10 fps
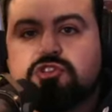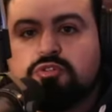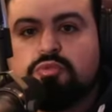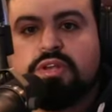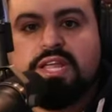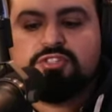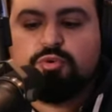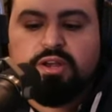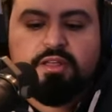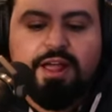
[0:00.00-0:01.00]
tuned in
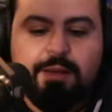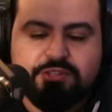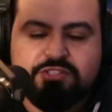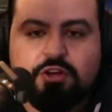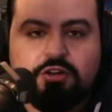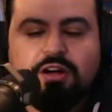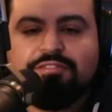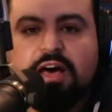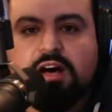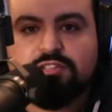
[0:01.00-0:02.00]
to another episode of
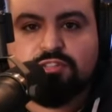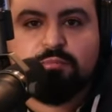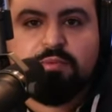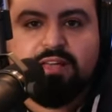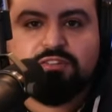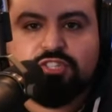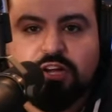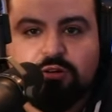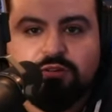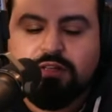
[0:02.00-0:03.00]
the Hustle Man
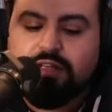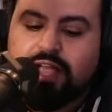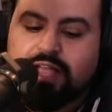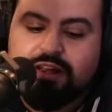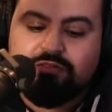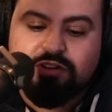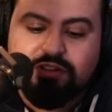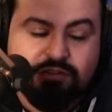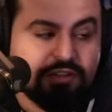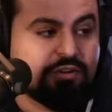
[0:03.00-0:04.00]
Show. I got a
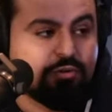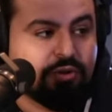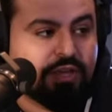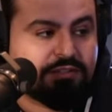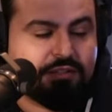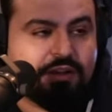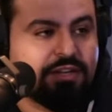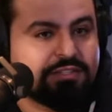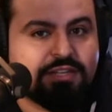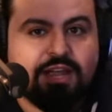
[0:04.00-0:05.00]
really, really cool guest on
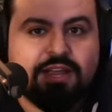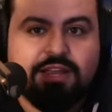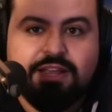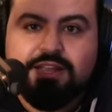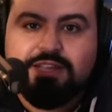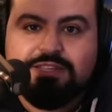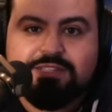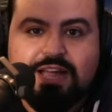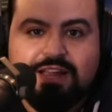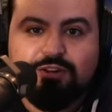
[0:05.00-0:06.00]
here today. This
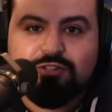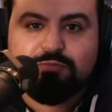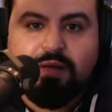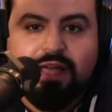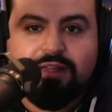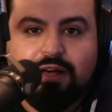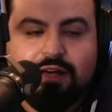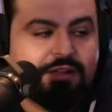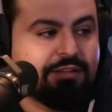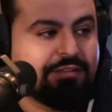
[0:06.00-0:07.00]
guy goes by
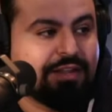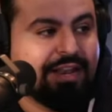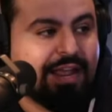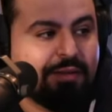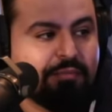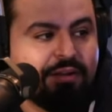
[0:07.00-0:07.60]
uh, the name